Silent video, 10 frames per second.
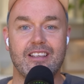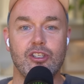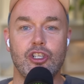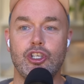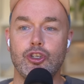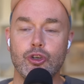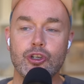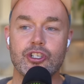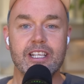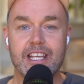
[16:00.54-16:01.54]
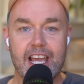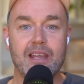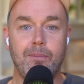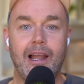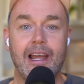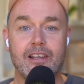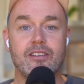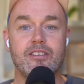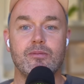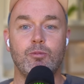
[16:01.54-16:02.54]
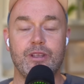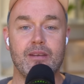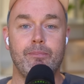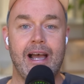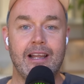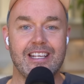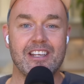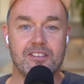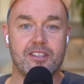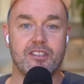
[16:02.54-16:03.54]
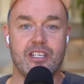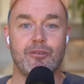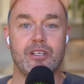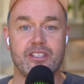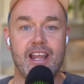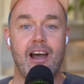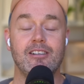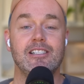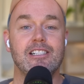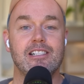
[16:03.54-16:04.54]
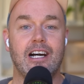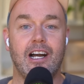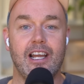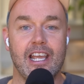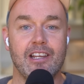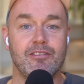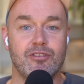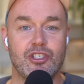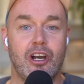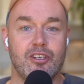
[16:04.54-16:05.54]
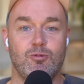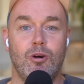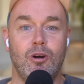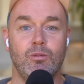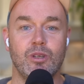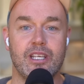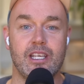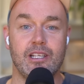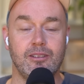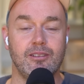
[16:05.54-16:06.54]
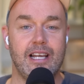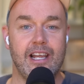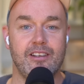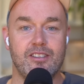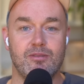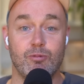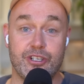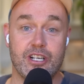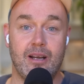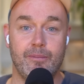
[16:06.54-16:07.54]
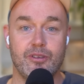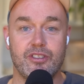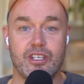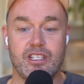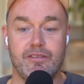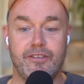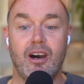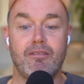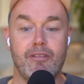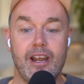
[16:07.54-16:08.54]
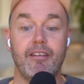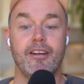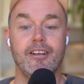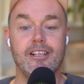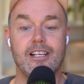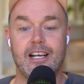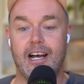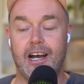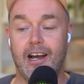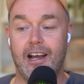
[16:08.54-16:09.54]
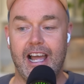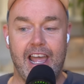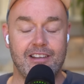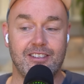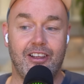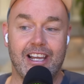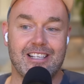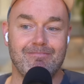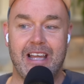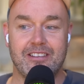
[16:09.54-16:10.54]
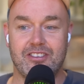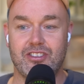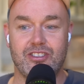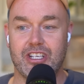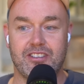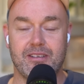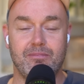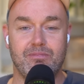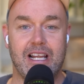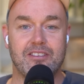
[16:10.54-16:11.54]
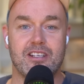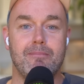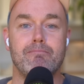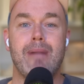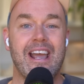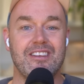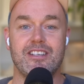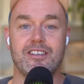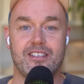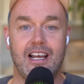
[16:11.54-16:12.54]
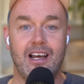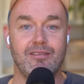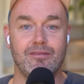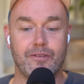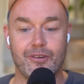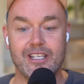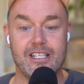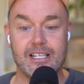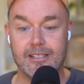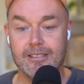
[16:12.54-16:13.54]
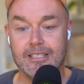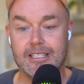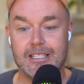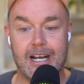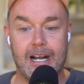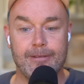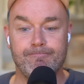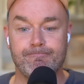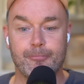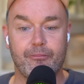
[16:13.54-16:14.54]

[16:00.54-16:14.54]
hugely key players with the bat into the series now, in Jaiswal, Gill, and Rishabh, who's 65 red, and like that's an amazing start for India. It